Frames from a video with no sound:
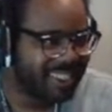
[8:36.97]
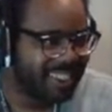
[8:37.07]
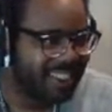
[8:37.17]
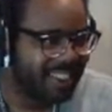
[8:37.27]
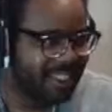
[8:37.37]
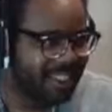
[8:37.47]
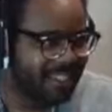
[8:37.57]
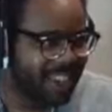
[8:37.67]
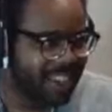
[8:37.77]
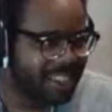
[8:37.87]
Yo,
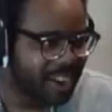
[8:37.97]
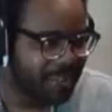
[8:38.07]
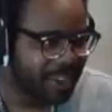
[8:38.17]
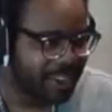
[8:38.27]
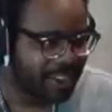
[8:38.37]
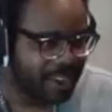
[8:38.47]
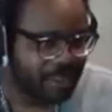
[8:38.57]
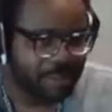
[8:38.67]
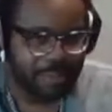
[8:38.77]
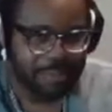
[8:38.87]
community's coming in
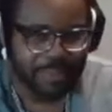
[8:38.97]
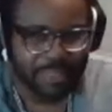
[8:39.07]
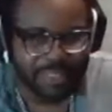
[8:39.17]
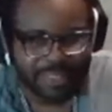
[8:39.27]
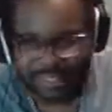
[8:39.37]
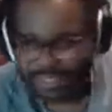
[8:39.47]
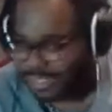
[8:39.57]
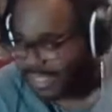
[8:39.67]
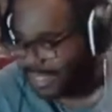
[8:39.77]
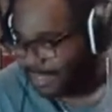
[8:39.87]
deep.
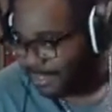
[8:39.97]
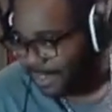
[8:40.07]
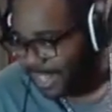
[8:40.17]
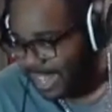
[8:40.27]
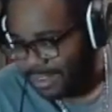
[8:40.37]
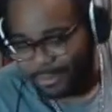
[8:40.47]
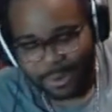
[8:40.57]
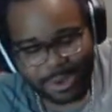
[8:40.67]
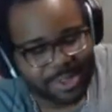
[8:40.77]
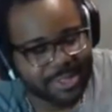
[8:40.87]
Really glad
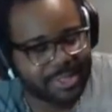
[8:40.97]
for it.